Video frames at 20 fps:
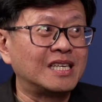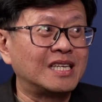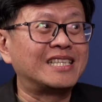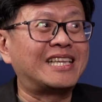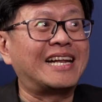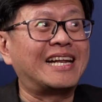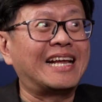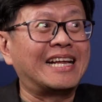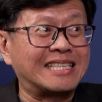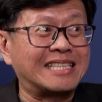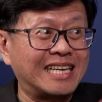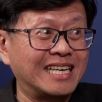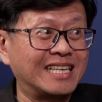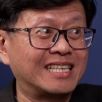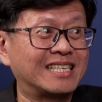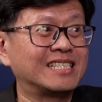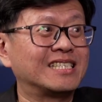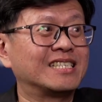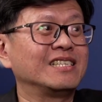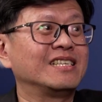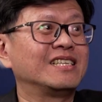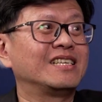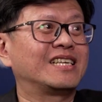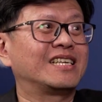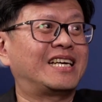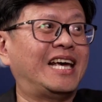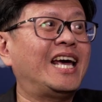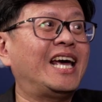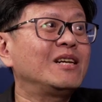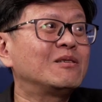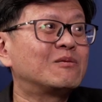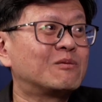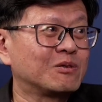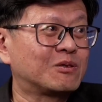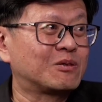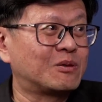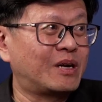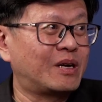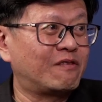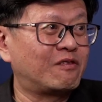That attacker can
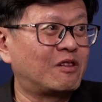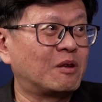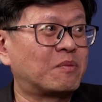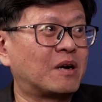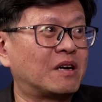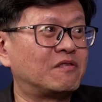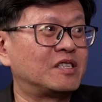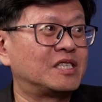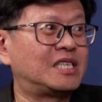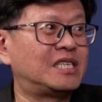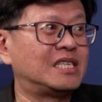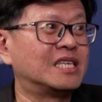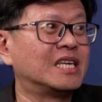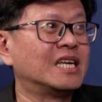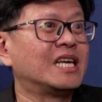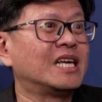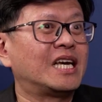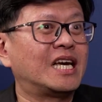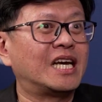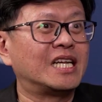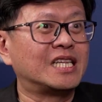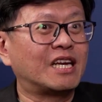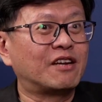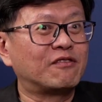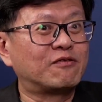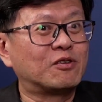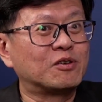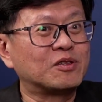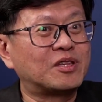also have the private key, and therefore that